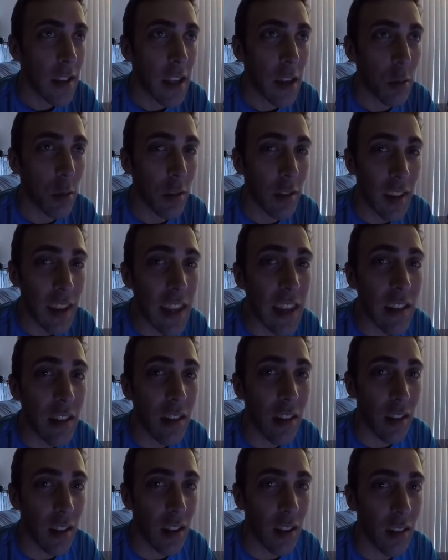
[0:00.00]
it was
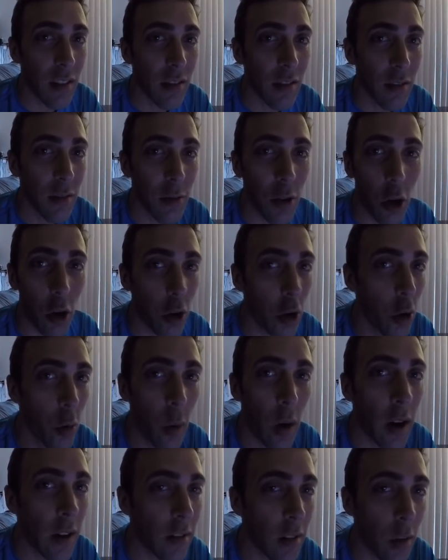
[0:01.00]
easy.
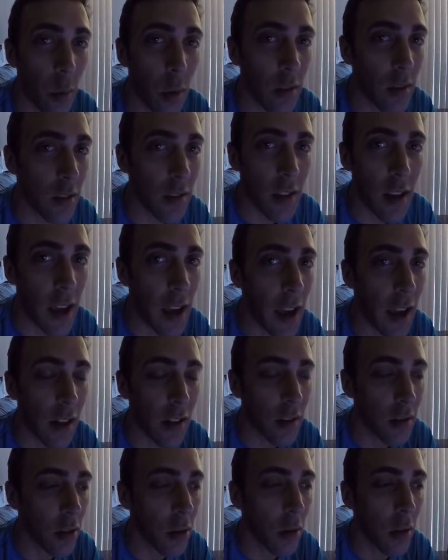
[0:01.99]
Cardio-wise, I wasn't
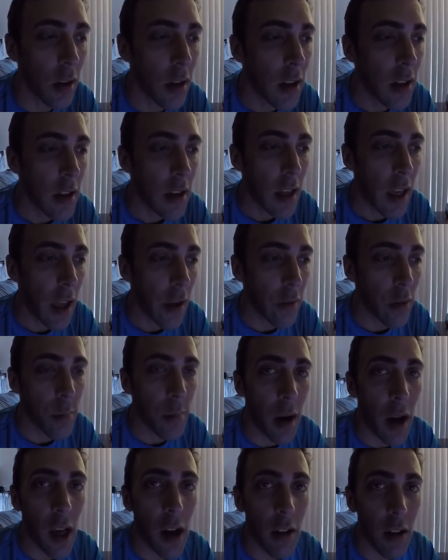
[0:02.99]
taxed. So every
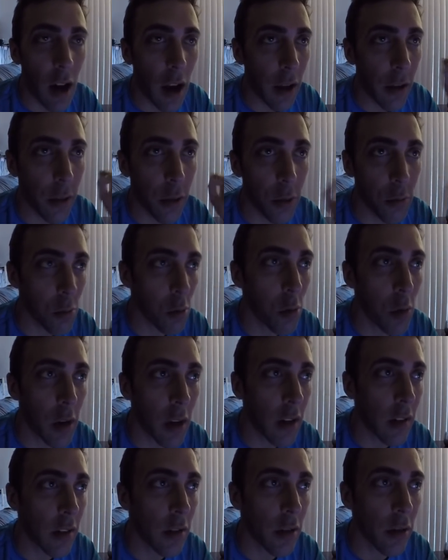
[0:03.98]
mile I threw it
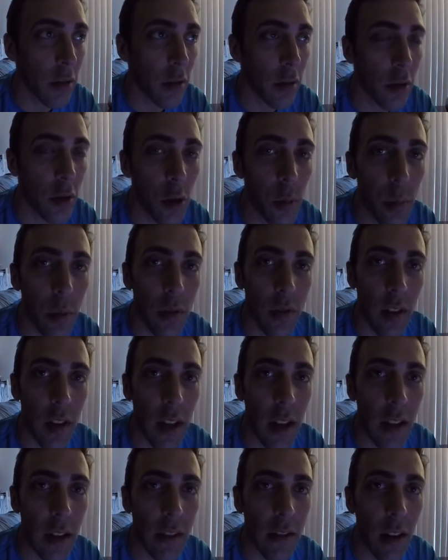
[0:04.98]
into 2%
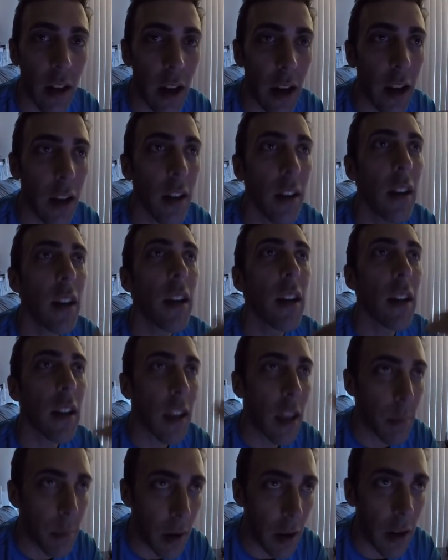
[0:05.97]
incline,
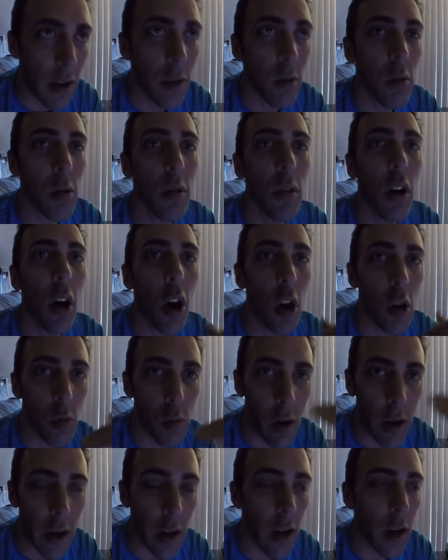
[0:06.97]
get my heart
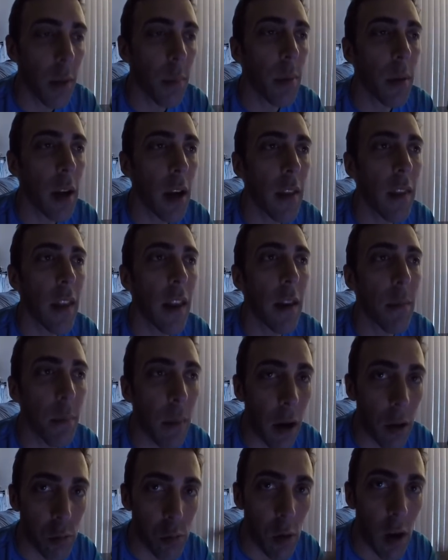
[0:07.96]
rate up, and then
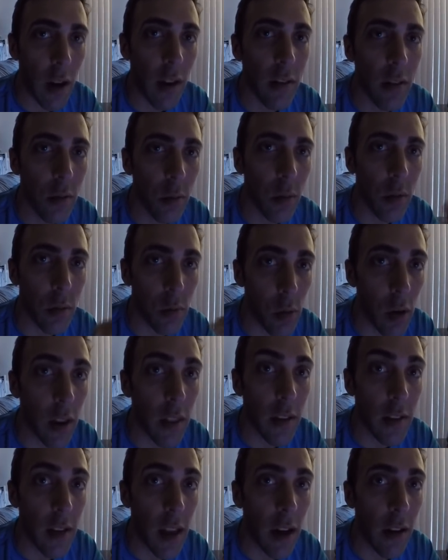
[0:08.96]
my rest was running
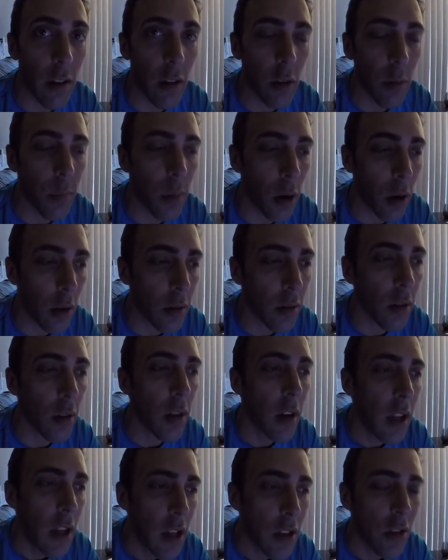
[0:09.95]
the downhill part.
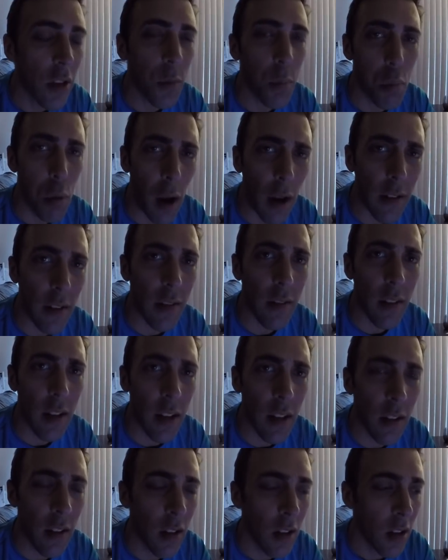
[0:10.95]
So just
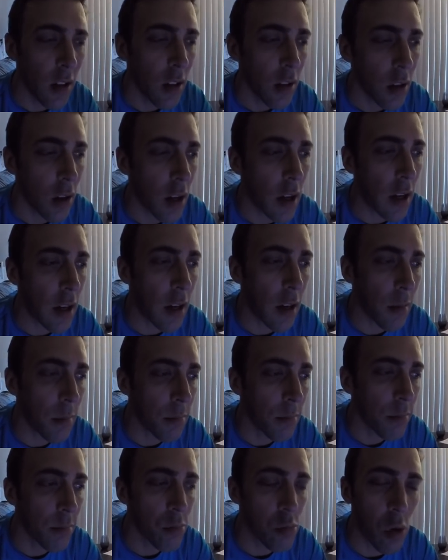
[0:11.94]
practicing
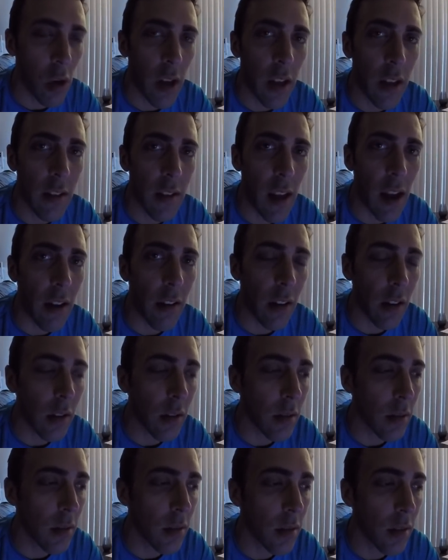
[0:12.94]
running
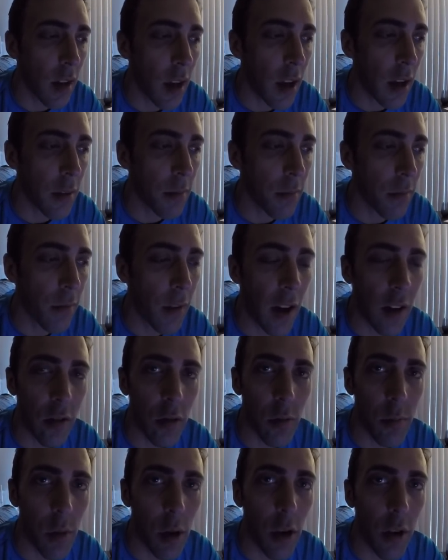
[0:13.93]
downhills at
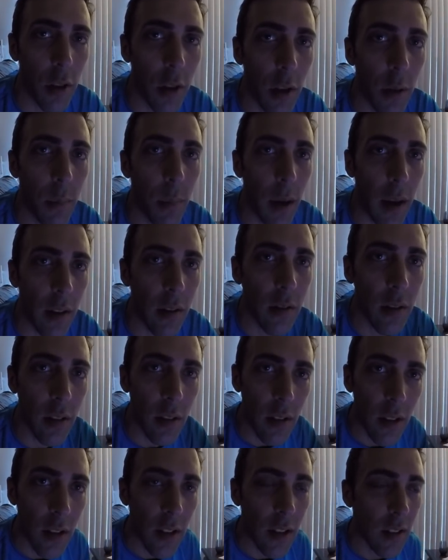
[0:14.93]
faster than marathon pace
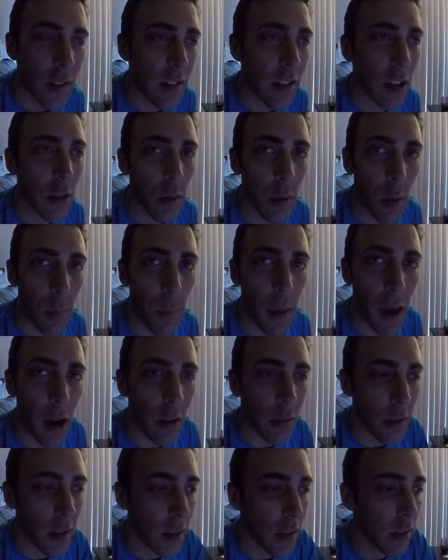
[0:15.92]
to deal with the
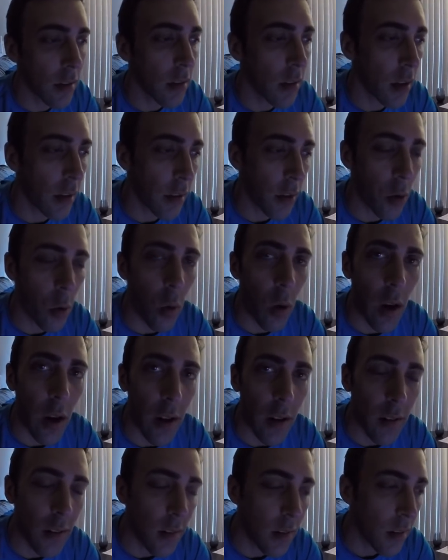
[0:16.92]
pounding on the
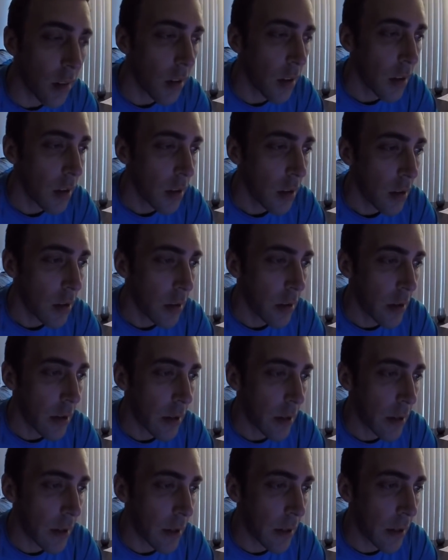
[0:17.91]
quads.
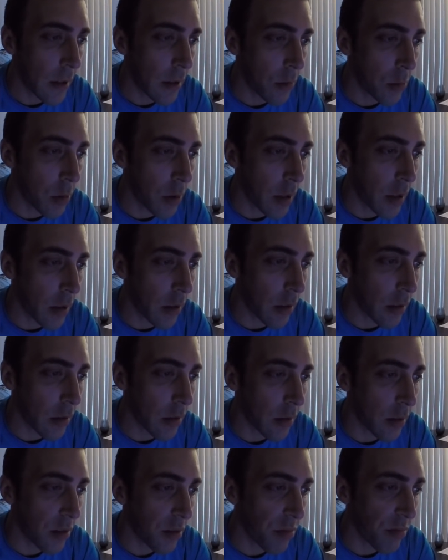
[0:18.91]
What
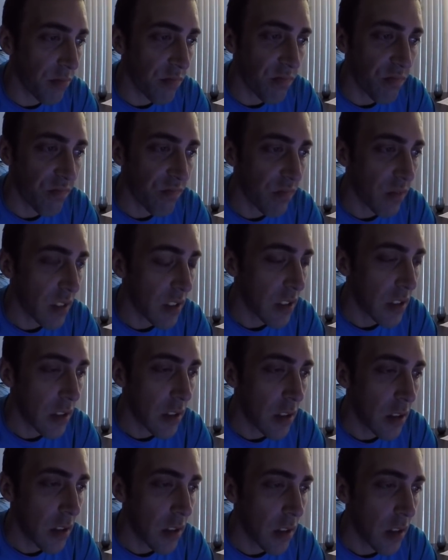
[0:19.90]
else?
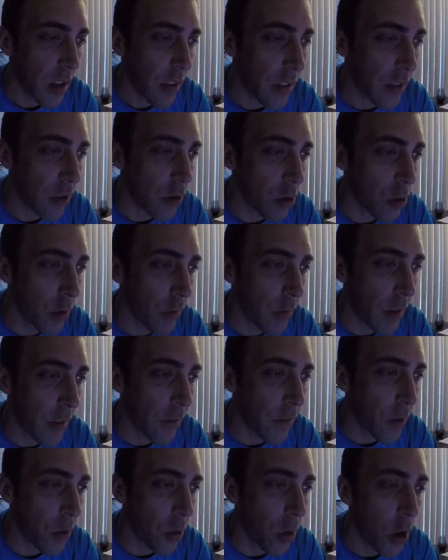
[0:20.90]
Nothing too
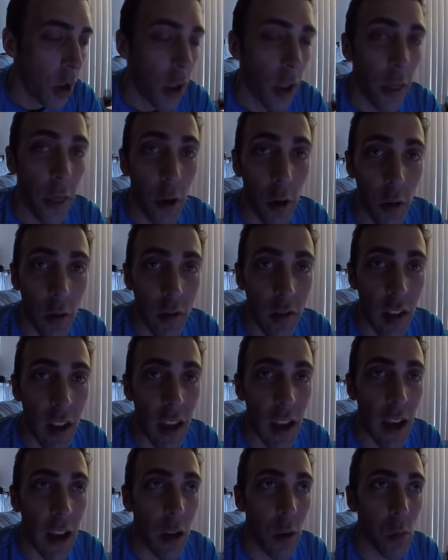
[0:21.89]
eventful. Thursday
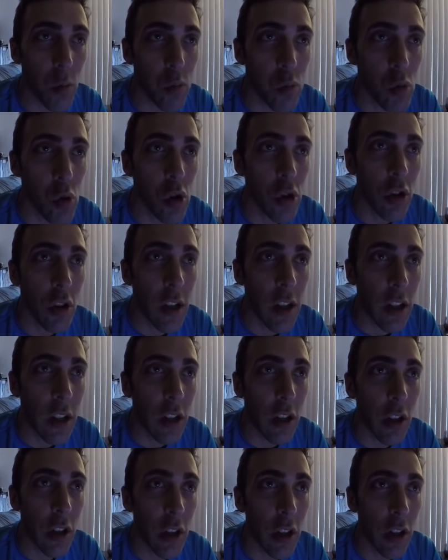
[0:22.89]
had a really
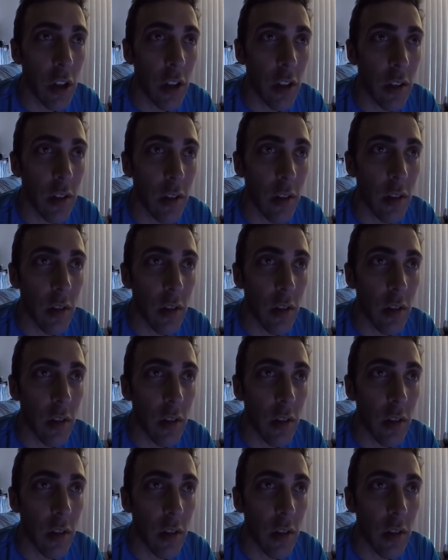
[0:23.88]
good